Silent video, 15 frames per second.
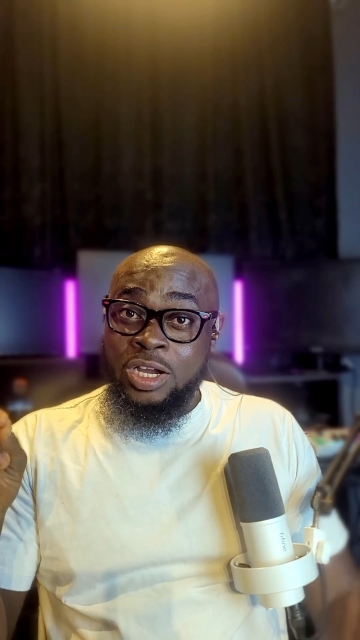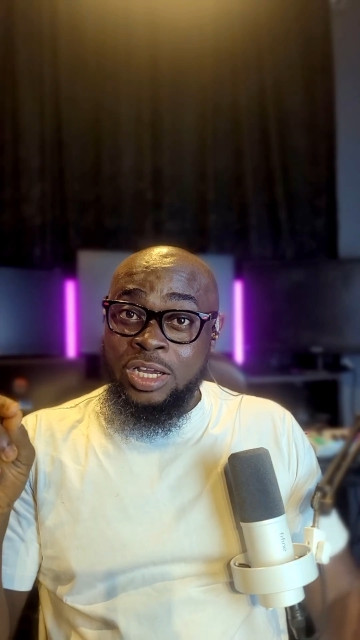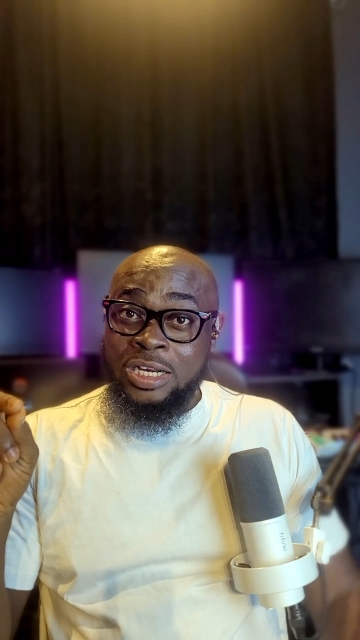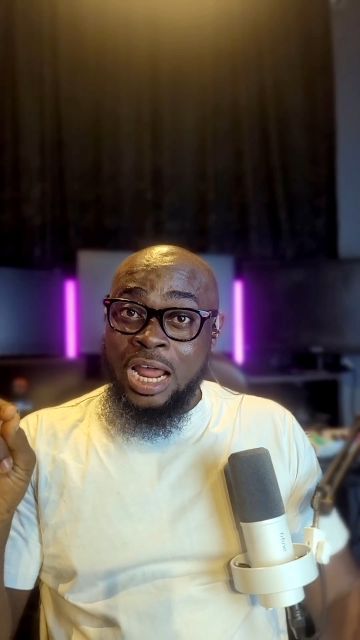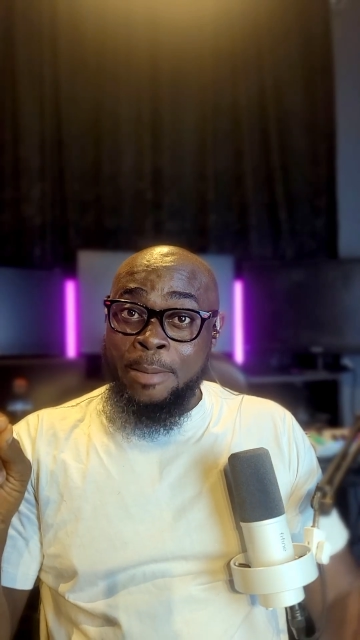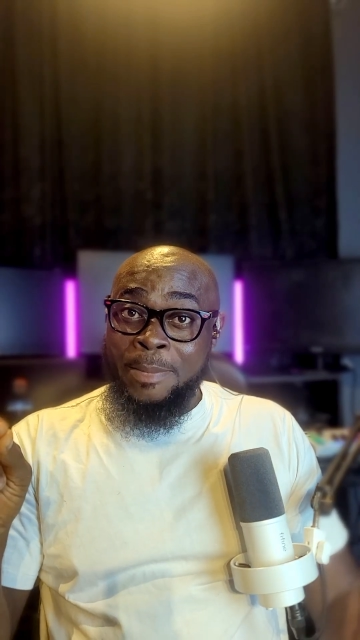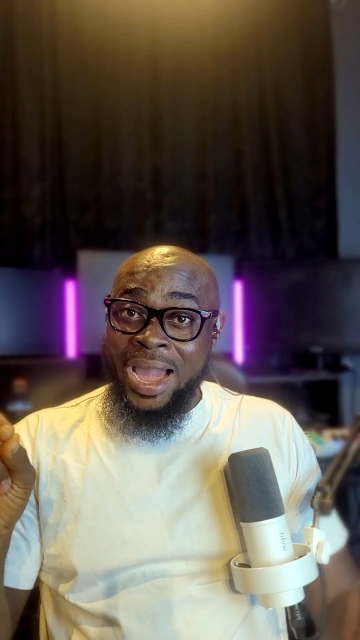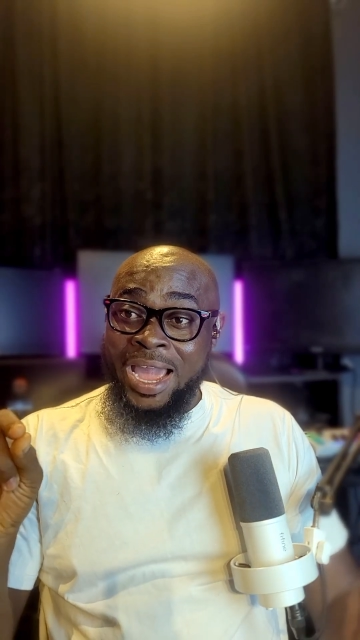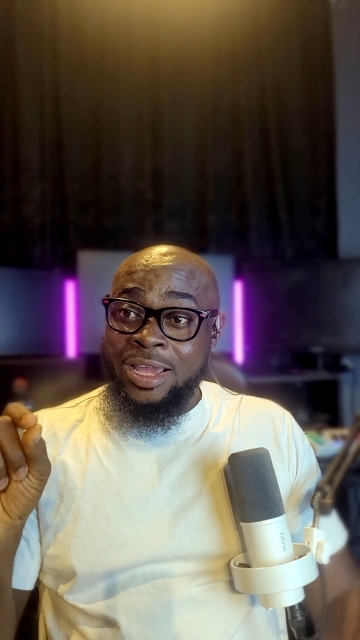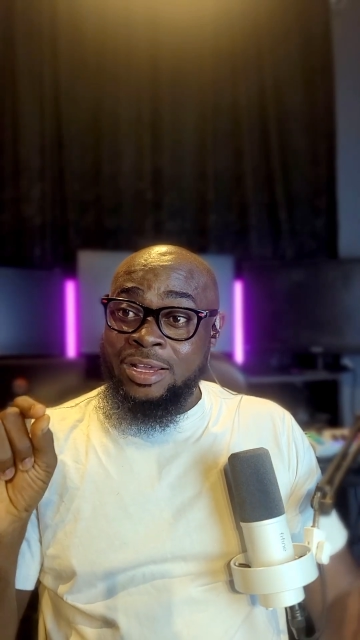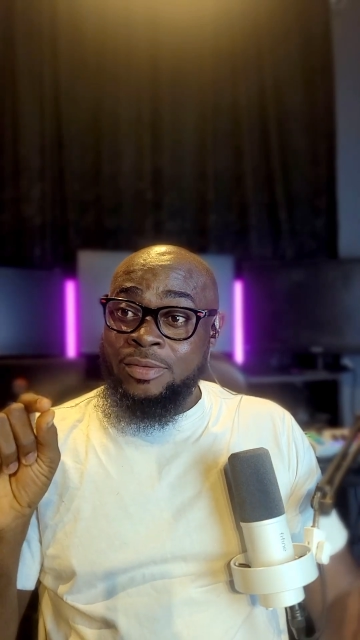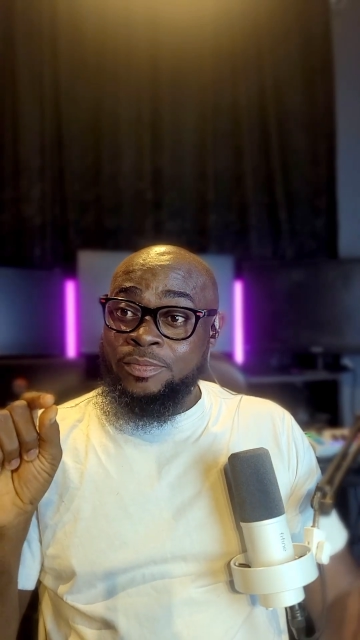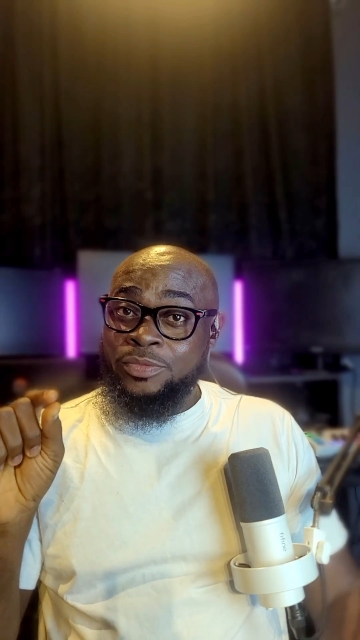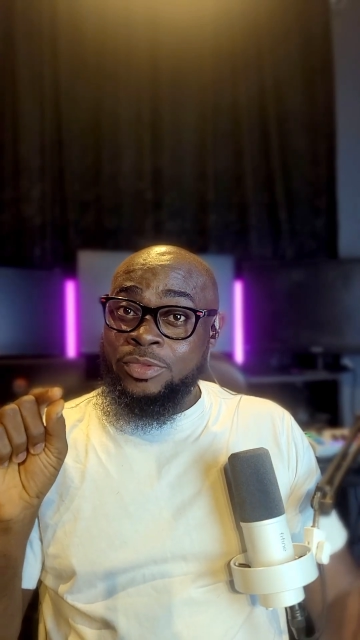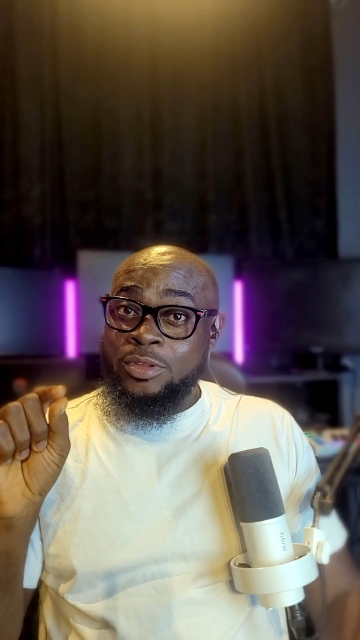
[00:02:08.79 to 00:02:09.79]
Now by
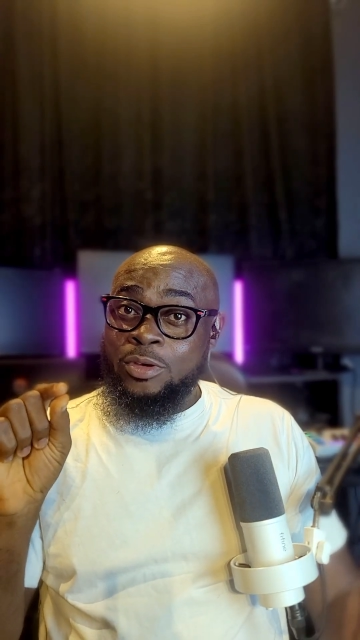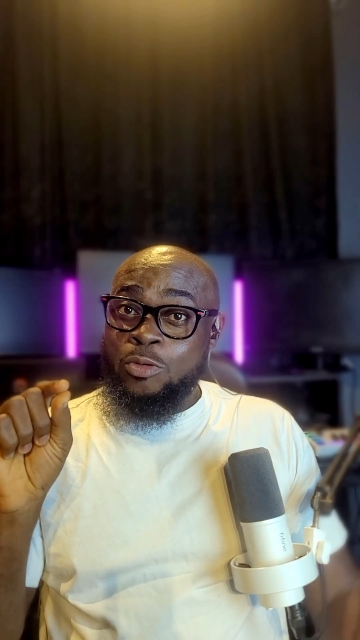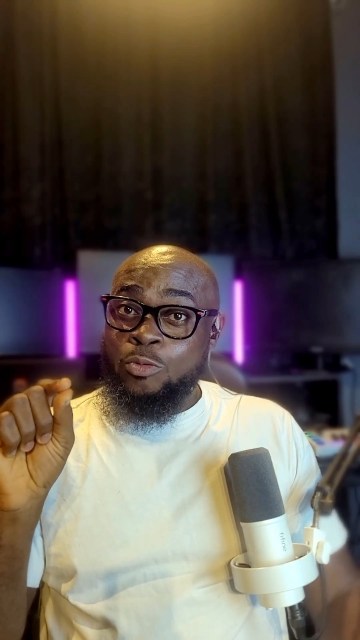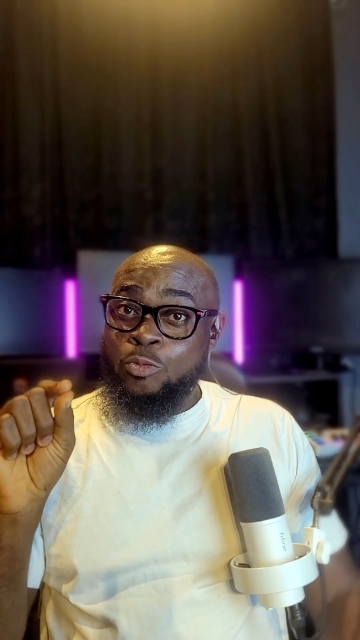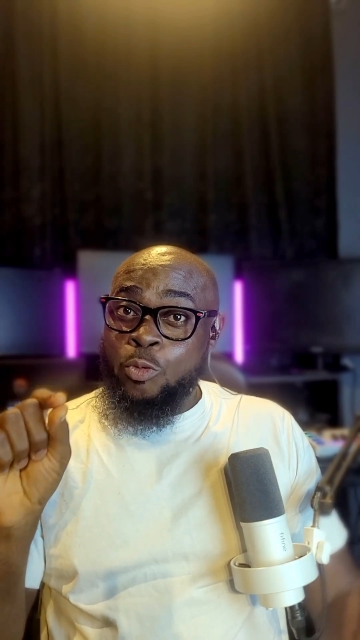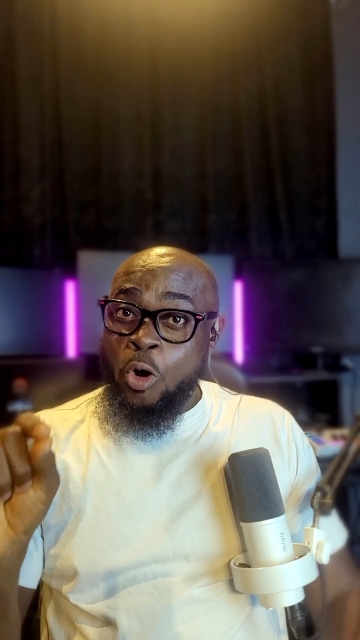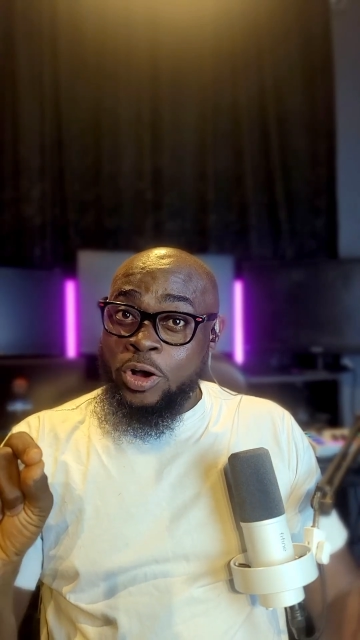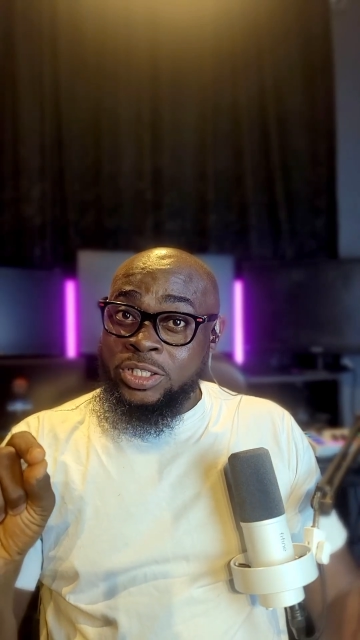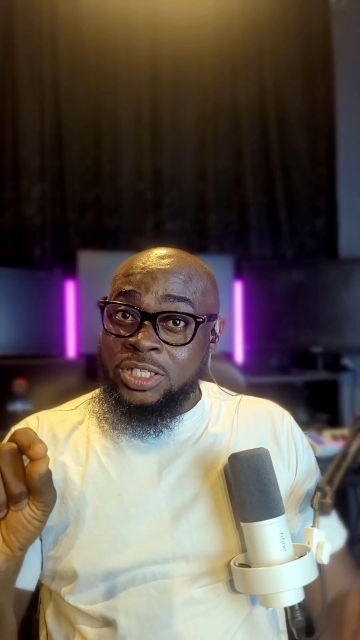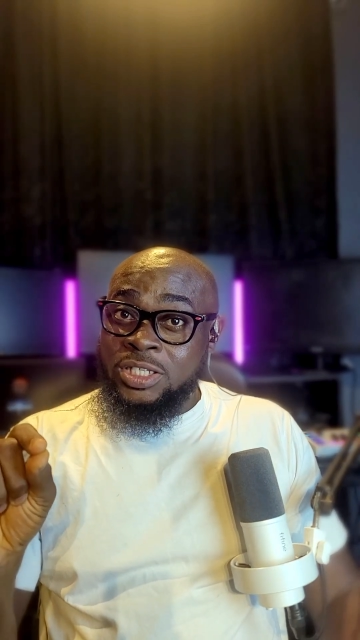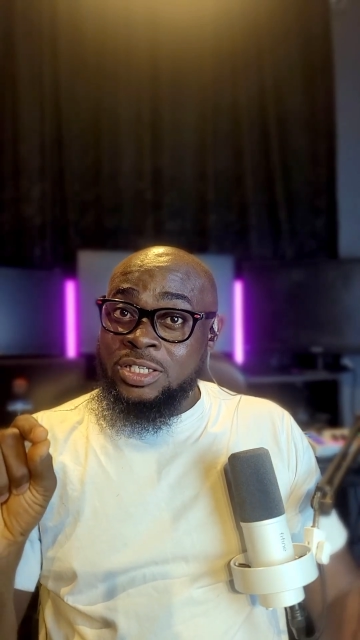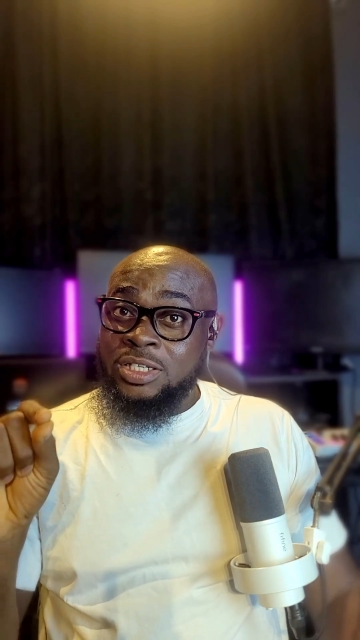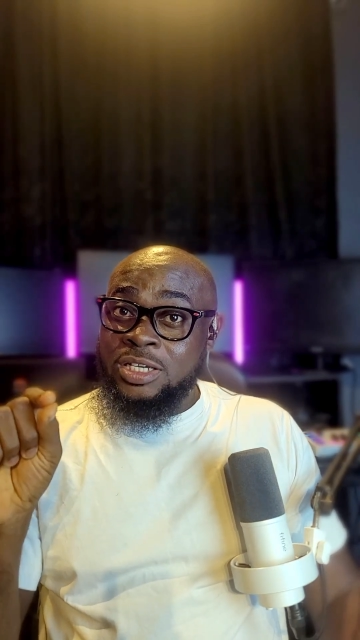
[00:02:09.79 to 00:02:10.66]
what